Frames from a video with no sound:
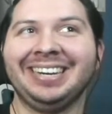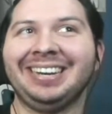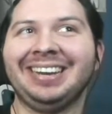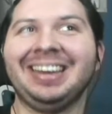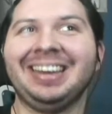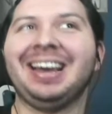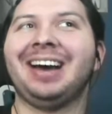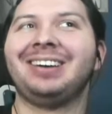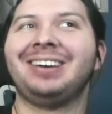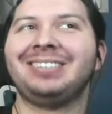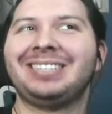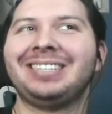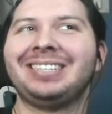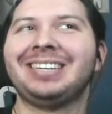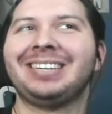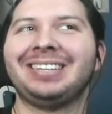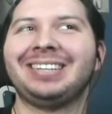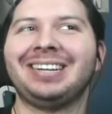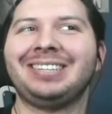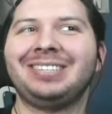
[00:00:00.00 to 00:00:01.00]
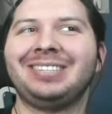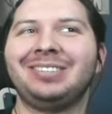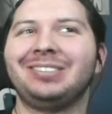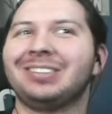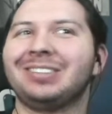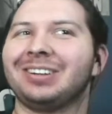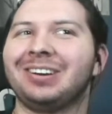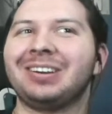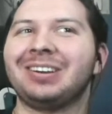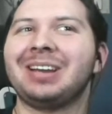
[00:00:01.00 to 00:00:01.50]
I was thinking that too. I was like,
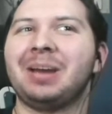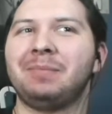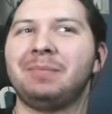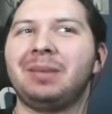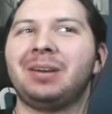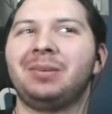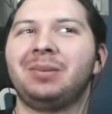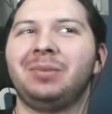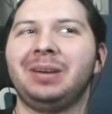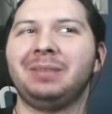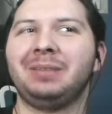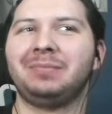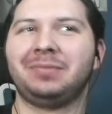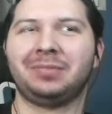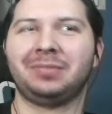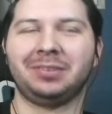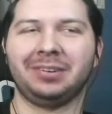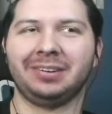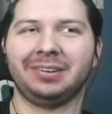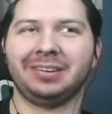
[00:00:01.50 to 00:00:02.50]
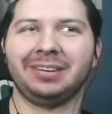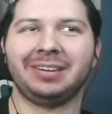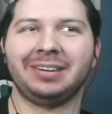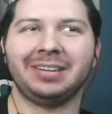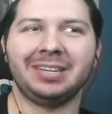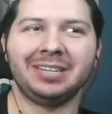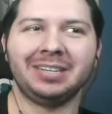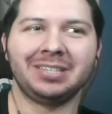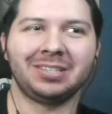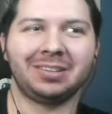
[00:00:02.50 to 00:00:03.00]
okay, I better wait before
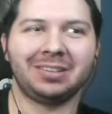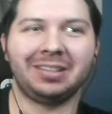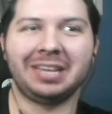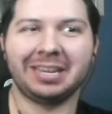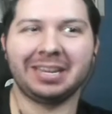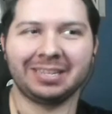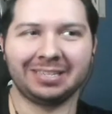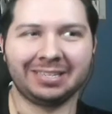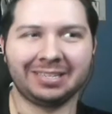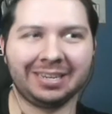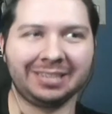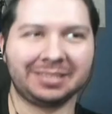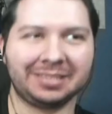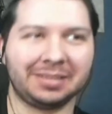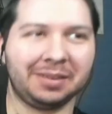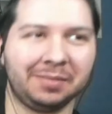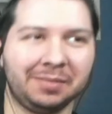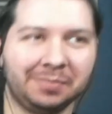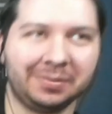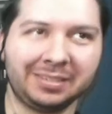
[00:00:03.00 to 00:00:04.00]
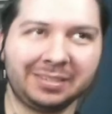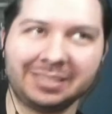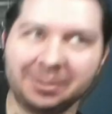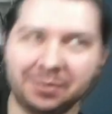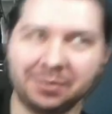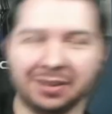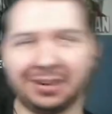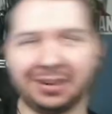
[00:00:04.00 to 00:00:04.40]
so they can say something and see what.